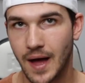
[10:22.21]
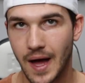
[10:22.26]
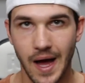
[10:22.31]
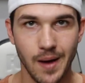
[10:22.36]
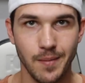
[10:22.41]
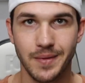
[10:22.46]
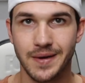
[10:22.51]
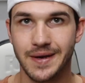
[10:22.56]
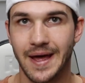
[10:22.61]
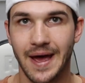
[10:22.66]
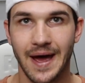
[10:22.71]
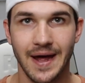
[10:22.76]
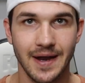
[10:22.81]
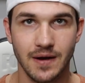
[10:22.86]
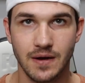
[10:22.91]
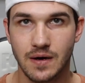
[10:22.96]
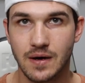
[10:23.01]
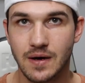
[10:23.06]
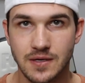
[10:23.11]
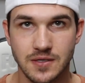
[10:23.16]
I'm a dad
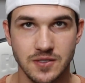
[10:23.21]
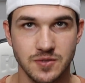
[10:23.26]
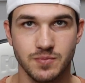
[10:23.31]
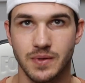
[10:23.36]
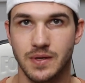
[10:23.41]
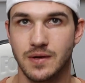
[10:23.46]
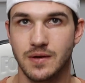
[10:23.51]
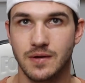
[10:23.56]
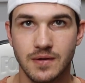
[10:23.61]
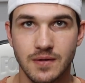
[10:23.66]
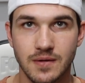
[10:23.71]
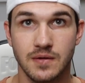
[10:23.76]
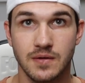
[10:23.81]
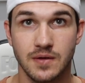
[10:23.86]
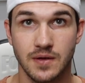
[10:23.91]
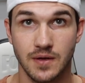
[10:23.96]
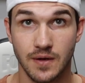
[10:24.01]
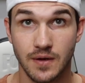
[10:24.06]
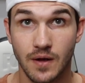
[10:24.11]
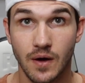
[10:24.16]
and a husband,
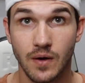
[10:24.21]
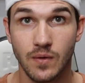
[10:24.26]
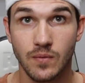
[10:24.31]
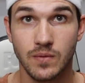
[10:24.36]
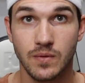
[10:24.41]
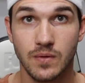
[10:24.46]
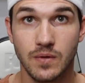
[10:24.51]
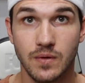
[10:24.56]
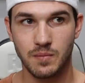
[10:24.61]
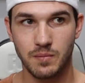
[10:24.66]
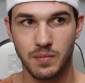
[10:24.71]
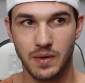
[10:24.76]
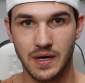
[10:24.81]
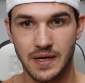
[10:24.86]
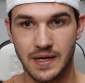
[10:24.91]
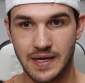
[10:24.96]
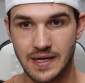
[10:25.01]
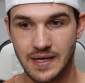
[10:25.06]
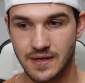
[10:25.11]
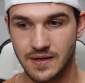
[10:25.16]
you know? But
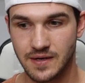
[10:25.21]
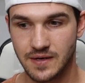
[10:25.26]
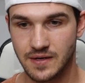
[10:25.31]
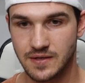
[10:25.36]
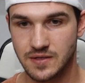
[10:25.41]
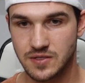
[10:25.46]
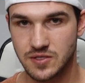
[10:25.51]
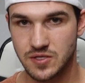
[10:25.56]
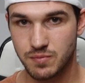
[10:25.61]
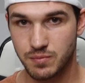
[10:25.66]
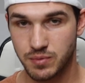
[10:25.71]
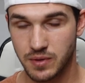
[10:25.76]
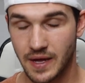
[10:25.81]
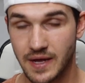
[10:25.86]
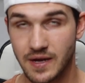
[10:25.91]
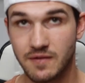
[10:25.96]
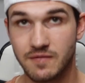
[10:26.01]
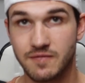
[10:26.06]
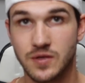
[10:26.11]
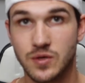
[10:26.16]
in
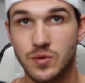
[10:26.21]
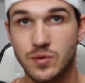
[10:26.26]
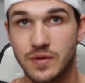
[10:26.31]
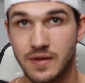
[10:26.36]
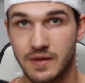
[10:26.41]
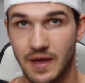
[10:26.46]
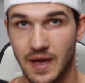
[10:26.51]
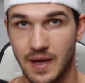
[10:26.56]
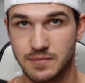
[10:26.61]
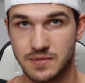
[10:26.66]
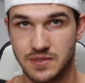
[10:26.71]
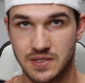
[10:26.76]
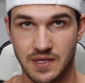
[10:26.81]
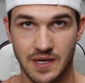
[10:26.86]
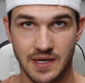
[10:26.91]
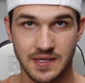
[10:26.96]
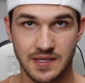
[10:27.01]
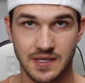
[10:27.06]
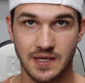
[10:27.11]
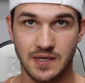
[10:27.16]
playing a few of the games that I
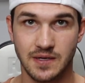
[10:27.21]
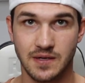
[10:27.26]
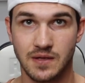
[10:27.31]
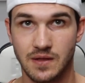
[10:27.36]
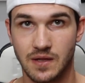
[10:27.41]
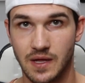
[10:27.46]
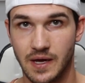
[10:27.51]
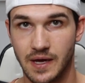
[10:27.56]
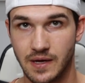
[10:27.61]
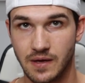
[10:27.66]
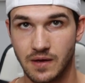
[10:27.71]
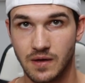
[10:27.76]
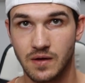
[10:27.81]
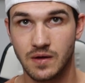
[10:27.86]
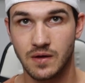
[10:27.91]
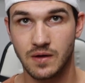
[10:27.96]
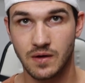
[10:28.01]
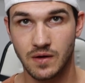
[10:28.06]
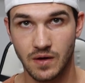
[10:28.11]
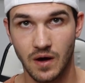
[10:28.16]
did, like
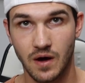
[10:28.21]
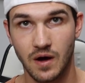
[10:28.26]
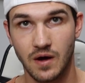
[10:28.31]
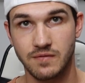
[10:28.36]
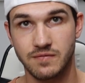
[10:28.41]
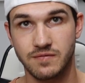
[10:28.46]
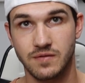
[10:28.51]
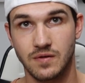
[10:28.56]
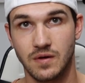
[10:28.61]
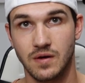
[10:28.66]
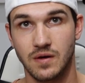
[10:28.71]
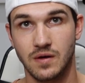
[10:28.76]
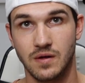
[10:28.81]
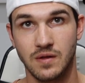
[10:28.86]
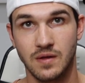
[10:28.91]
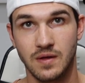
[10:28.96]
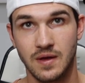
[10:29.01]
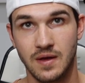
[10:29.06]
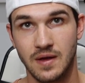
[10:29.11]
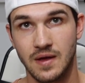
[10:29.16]

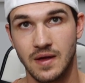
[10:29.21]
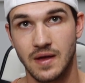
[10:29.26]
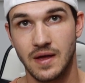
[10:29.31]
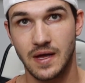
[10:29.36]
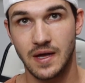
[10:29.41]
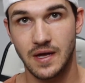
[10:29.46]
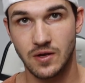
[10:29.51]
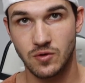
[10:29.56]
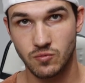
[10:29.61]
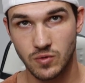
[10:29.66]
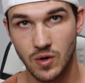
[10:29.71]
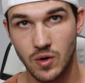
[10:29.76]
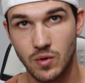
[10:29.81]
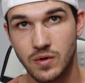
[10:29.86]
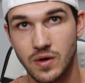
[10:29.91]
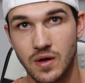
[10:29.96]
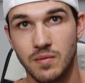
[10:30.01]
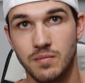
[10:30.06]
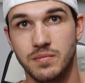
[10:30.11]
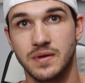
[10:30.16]
Godfall and Rogue
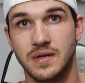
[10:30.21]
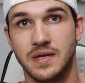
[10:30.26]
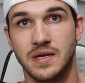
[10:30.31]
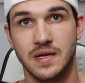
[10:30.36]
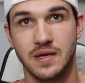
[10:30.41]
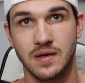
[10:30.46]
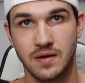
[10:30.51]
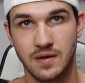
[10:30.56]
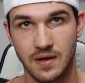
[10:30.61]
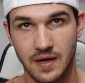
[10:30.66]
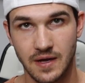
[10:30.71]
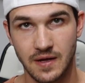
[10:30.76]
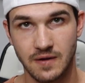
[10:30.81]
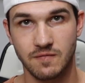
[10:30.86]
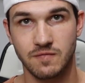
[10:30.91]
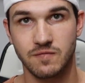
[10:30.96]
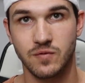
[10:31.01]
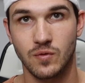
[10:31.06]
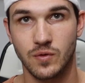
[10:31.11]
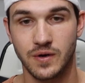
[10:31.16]
Company and
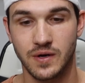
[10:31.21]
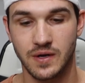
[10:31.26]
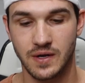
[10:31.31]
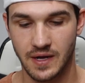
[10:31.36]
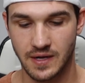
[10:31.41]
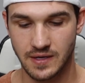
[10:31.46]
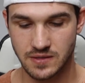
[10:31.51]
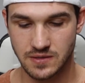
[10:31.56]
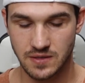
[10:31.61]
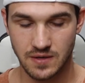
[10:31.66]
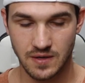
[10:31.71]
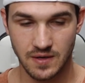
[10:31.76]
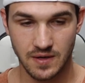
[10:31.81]
Fortnite,